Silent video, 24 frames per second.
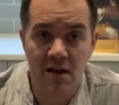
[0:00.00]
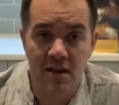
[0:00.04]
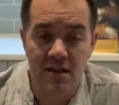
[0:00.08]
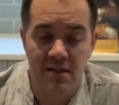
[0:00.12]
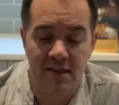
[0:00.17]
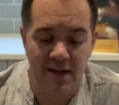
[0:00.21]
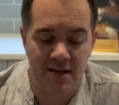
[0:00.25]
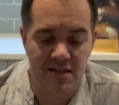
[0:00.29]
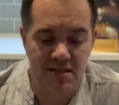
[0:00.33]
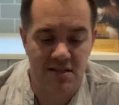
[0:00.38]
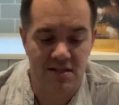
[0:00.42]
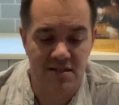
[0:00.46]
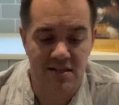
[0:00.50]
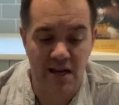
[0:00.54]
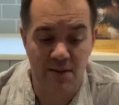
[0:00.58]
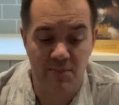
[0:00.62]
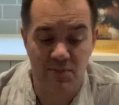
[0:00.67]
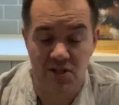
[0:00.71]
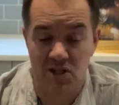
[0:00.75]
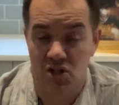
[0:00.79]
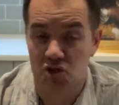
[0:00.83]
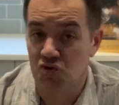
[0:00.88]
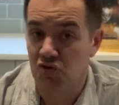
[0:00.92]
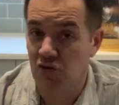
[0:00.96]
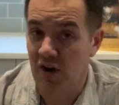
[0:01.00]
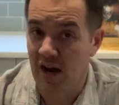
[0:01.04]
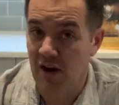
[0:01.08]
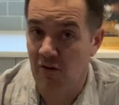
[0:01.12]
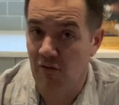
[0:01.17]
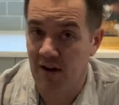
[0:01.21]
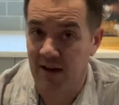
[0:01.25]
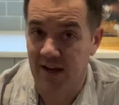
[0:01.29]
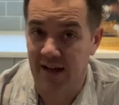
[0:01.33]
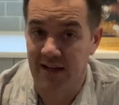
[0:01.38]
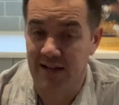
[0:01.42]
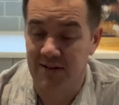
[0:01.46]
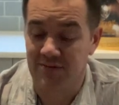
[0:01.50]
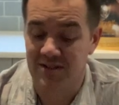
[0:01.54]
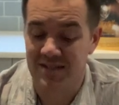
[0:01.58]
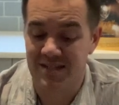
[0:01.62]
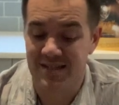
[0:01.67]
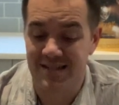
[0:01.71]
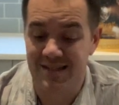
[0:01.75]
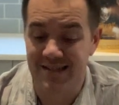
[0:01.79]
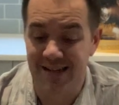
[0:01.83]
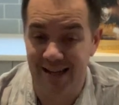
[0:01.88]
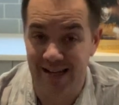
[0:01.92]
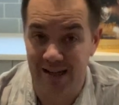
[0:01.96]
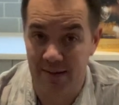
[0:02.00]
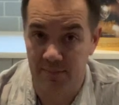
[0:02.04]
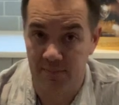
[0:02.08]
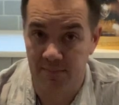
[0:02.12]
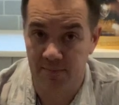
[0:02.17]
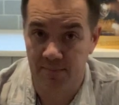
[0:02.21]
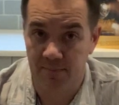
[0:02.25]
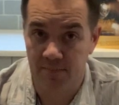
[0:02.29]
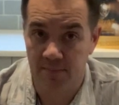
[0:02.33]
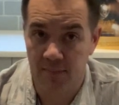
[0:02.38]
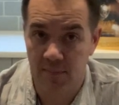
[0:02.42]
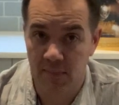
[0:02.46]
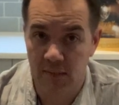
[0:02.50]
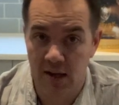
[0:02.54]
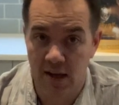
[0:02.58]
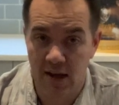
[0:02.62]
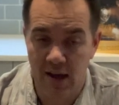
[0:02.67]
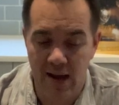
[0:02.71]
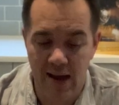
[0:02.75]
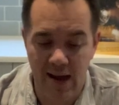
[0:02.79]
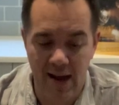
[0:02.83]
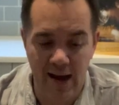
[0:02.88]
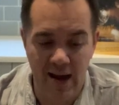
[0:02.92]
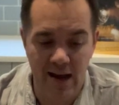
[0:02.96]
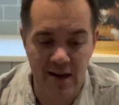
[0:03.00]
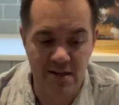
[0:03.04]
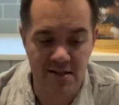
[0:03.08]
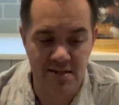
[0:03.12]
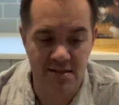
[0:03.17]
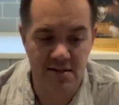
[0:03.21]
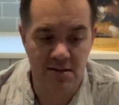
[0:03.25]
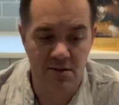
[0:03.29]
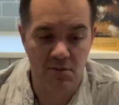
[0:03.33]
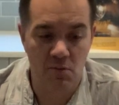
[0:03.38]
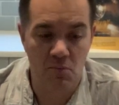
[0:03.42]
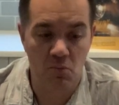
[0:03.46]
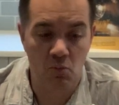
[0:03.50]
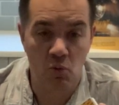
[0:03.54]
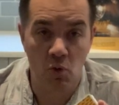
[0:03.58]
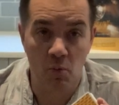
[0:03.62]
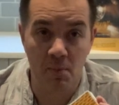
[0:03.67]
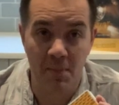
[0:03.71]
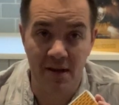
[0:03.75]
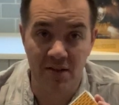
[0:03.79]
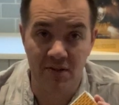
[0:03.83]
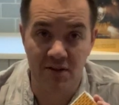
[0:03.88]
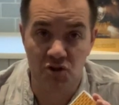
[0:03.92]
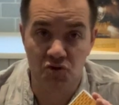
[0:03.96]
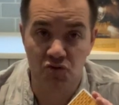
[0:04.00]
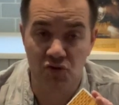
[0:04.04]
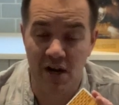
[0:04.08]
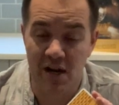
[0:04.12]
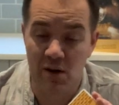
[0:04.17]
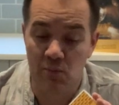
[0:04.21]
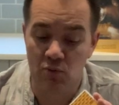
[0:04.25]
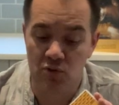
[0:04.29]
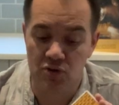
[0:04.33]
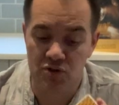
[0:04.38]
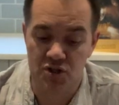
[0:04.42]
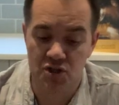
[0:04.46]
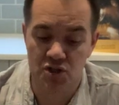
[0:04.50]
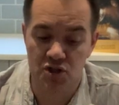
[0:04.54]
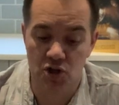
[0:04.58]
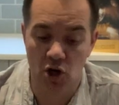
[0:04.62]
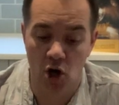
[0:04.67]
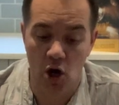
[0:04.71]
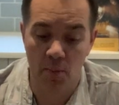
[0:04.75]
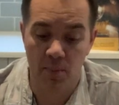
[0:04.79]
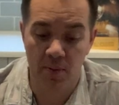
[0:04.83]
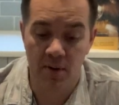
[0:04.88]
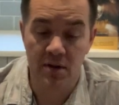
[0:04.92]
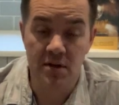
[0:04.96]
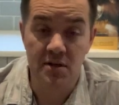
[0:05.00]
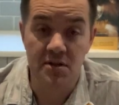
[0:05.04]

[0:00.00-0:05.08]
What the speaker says: that's the same as the train running out of steam and will mean the train will stop.